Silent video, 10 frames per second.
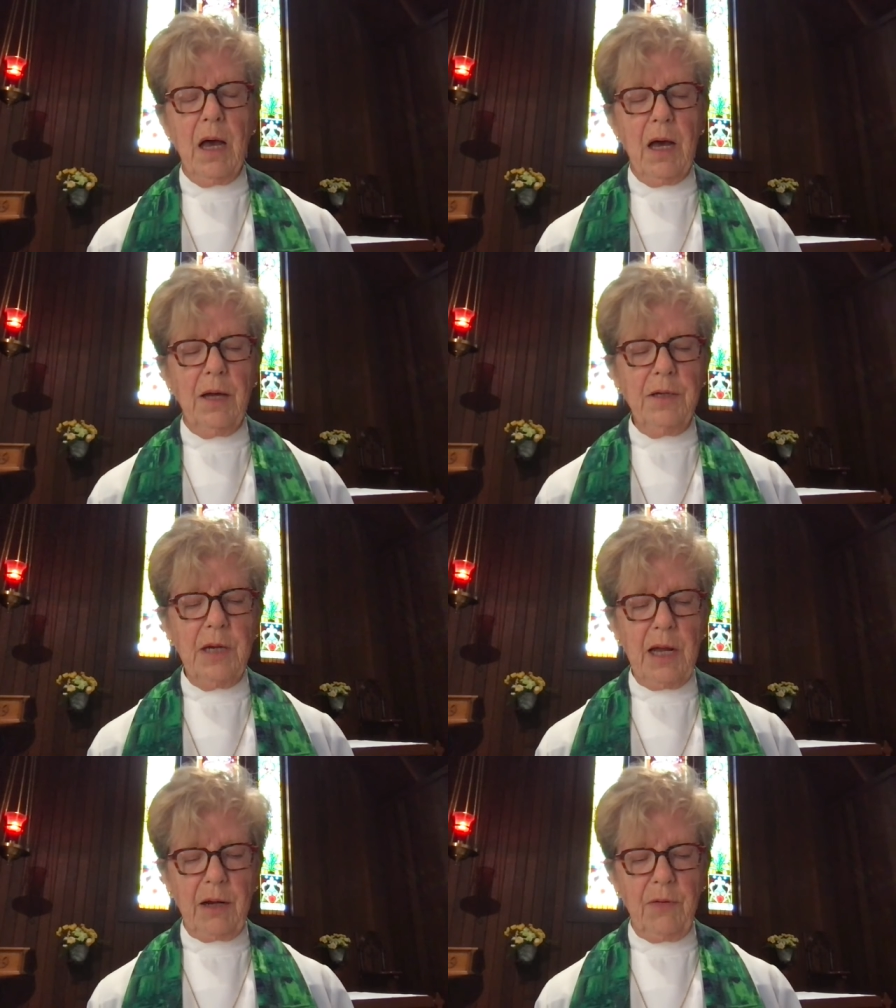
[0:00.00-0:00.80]

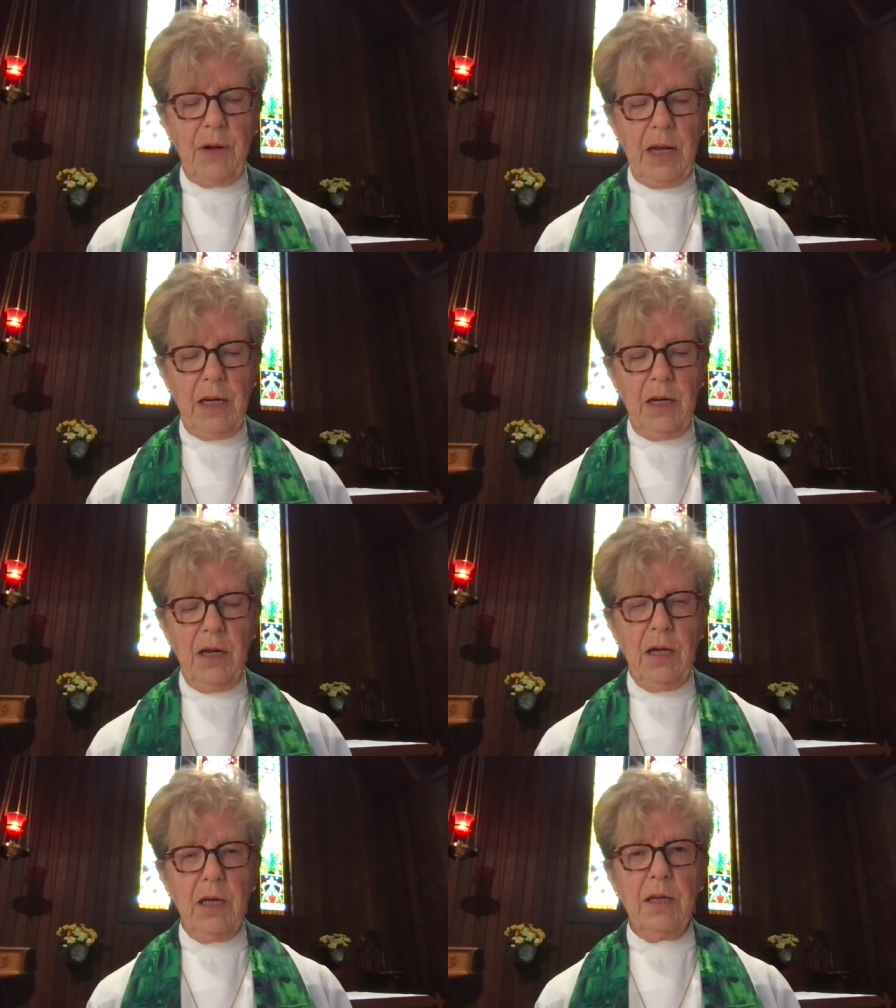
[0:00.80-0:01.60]
undecorated
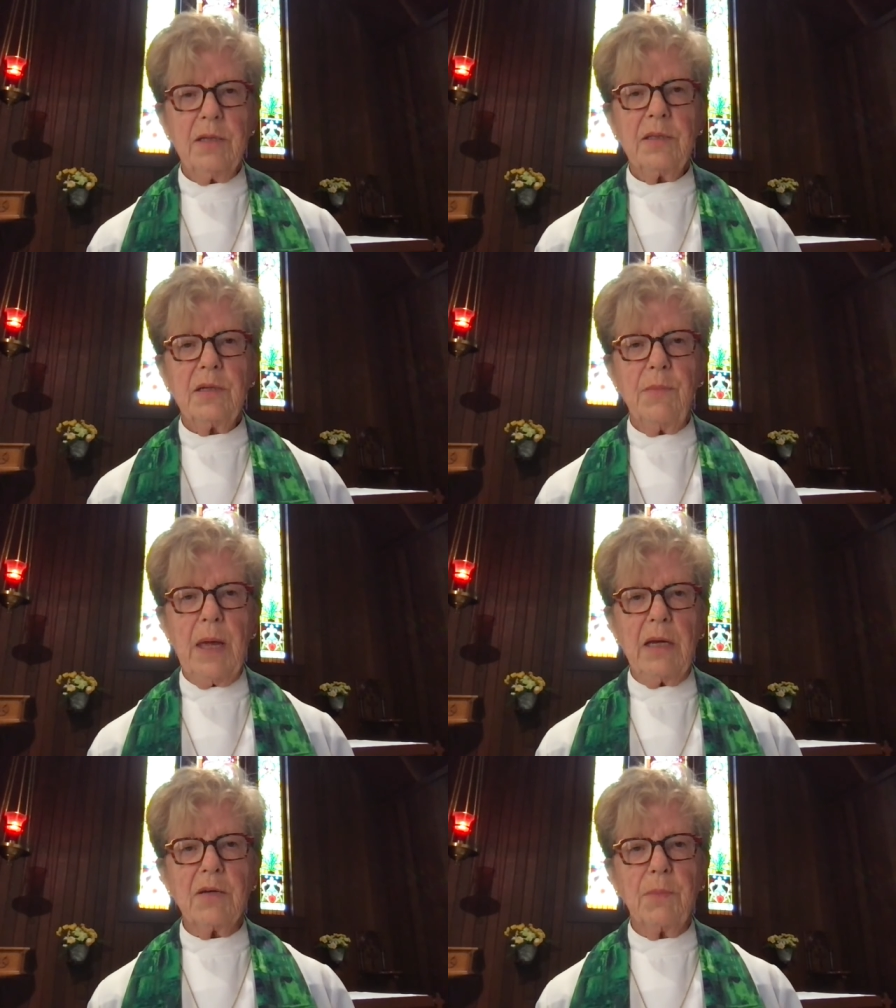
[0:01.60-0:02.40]

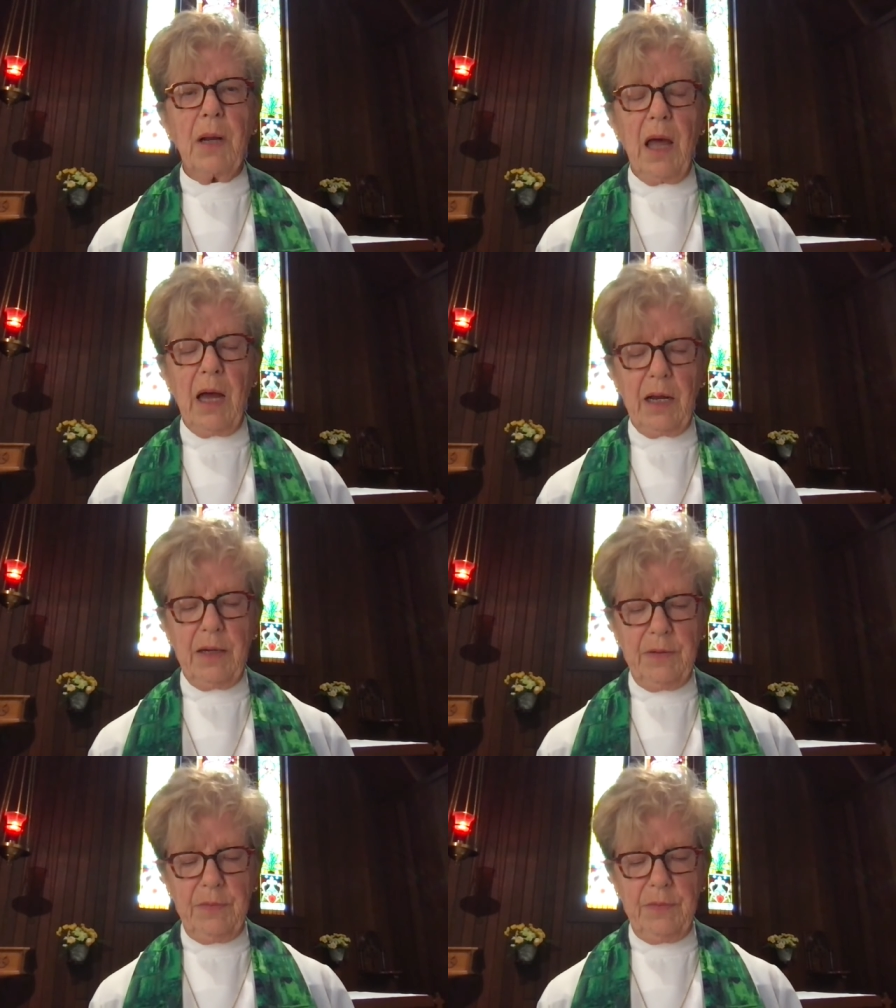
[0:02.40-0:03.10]
cement blocks